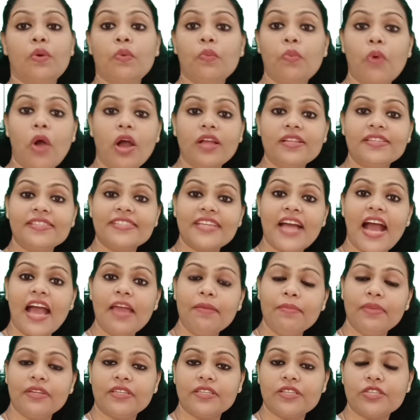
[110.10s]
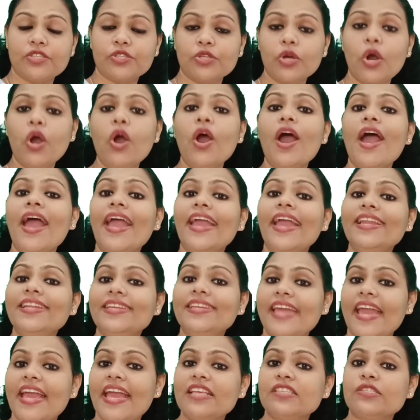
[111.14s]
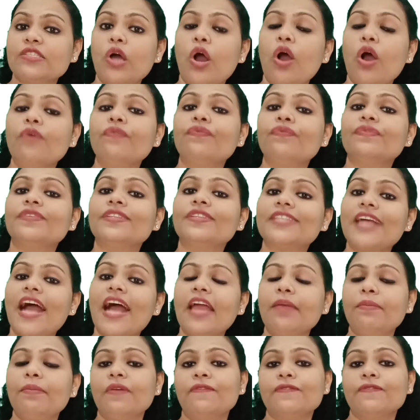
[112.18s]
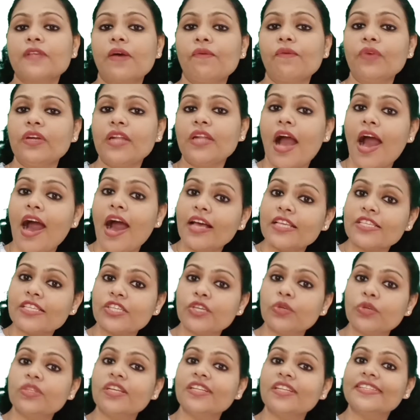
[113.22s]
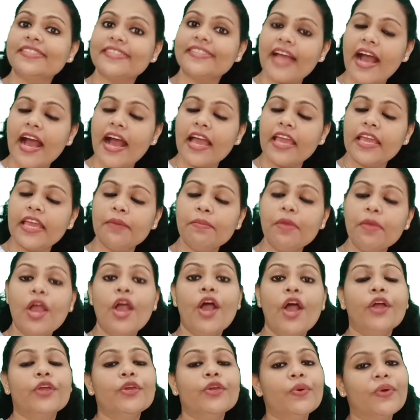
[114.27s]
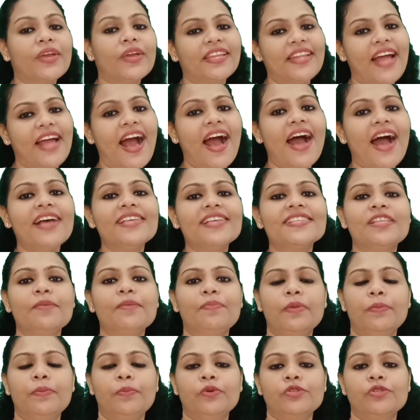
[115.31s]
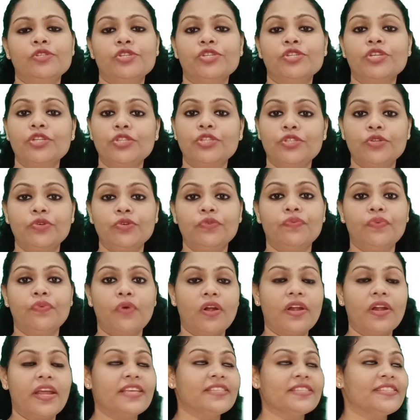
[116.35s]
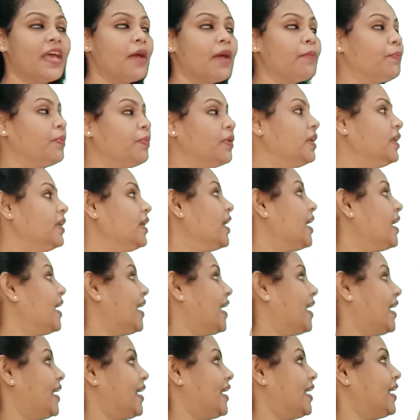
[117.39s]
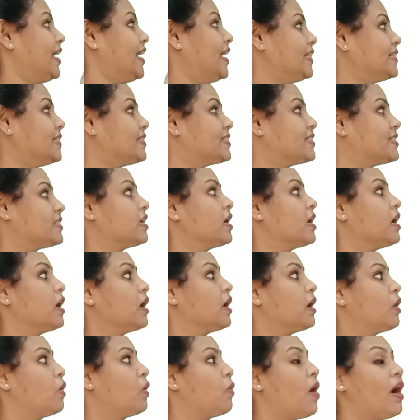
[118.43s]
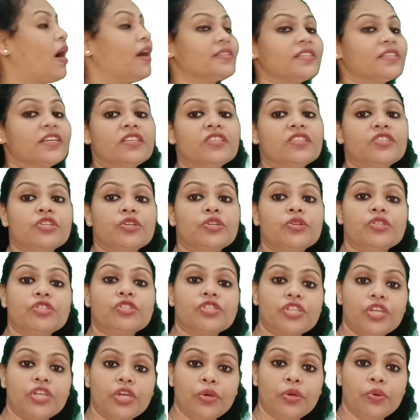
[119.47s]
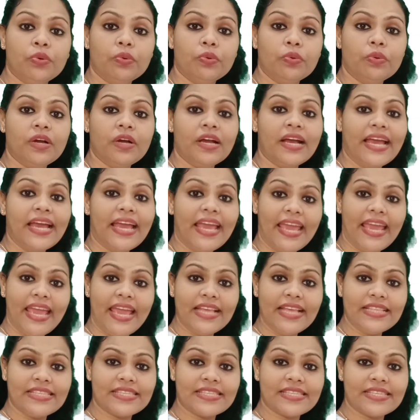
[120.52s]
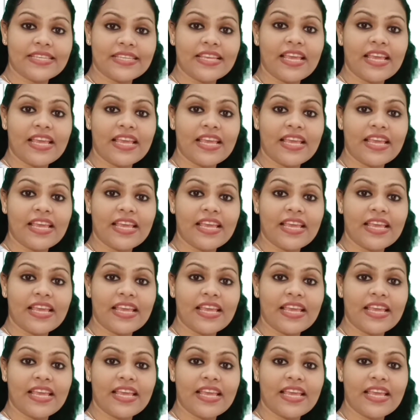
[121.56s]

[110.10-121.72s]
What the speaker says: What time it is? So, in case of time, if someone asks you the time, you can ask the preposition to. For example, it's 2:15. It's